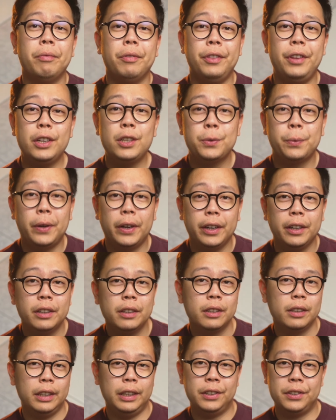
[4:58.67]
This wine
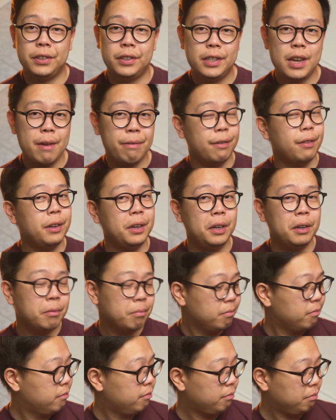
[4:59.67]
is definitely
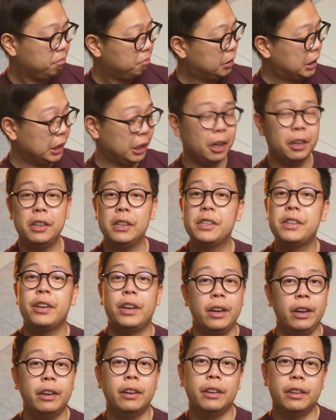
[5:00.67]
another
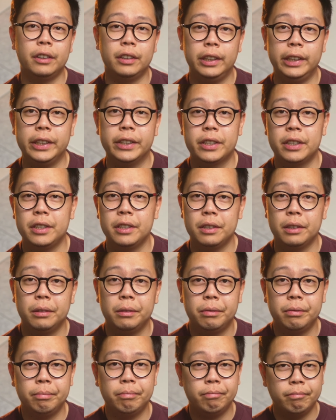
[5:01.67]
tier in terms
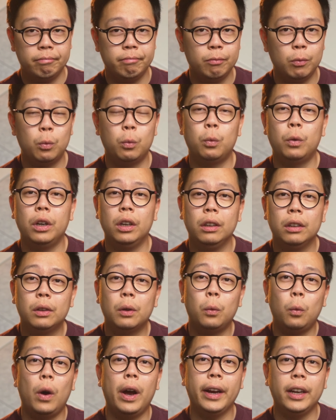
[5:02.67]
of what the
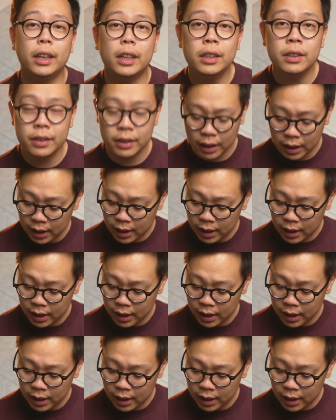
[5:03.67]
wine is,